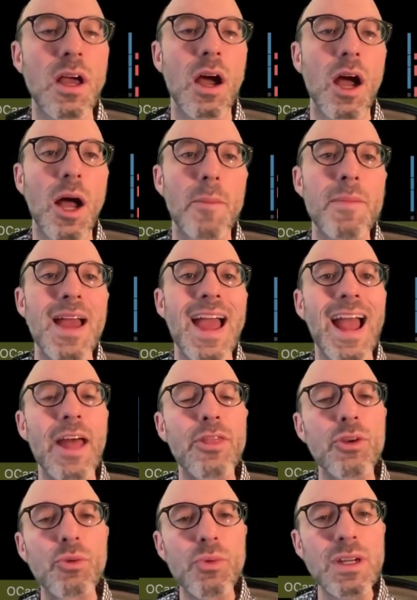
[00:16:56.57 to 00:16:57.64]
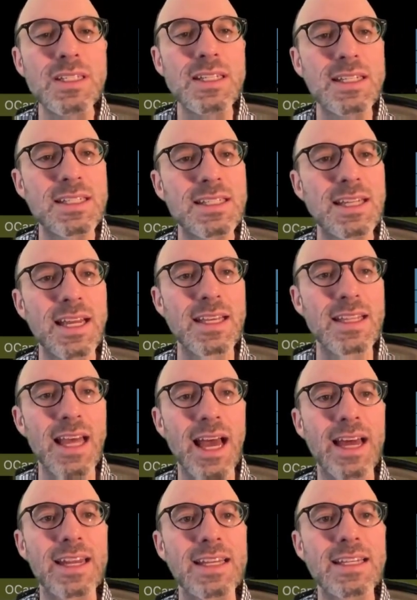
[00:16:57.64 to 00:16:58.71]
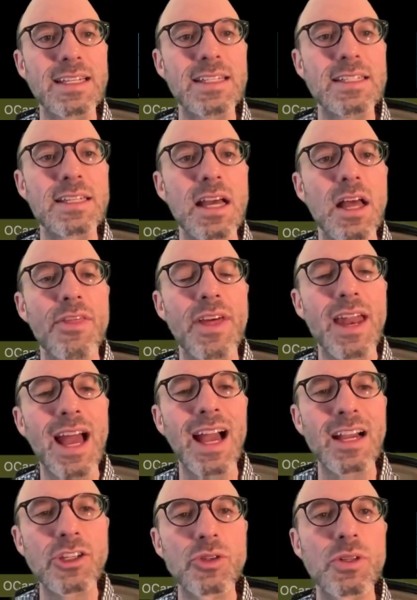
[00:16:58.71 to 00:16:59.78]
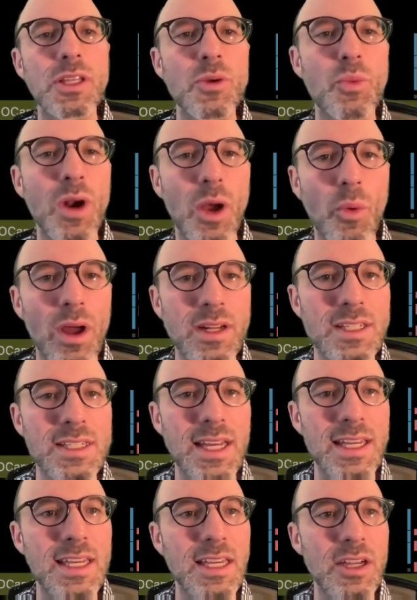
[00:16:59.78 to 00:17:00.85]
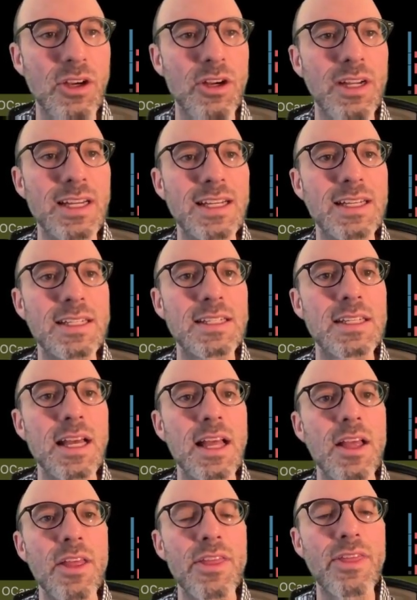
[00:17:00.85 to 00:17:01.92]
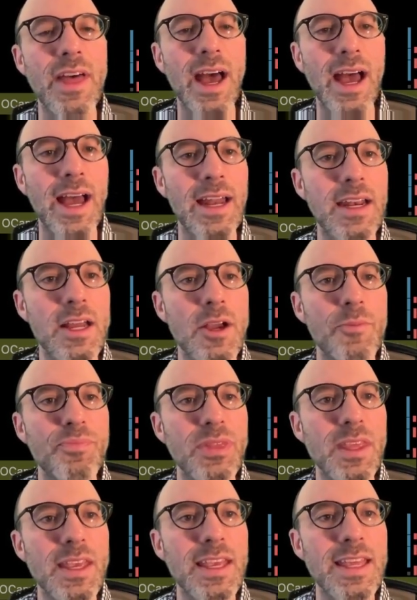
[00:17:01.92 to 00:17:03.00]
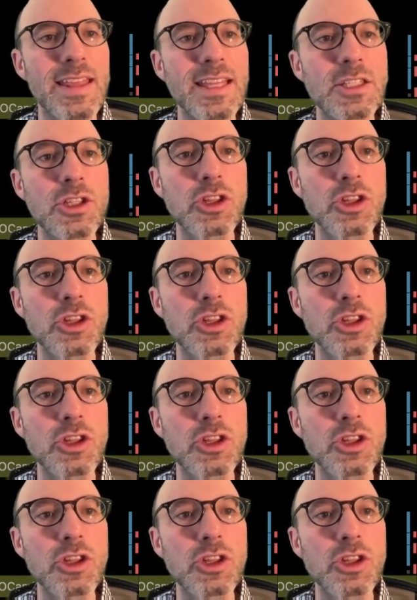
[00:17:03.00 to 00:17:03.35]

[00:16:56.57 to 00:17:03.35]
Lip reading: And the reason it's saying that is that actually what I want to say here is that this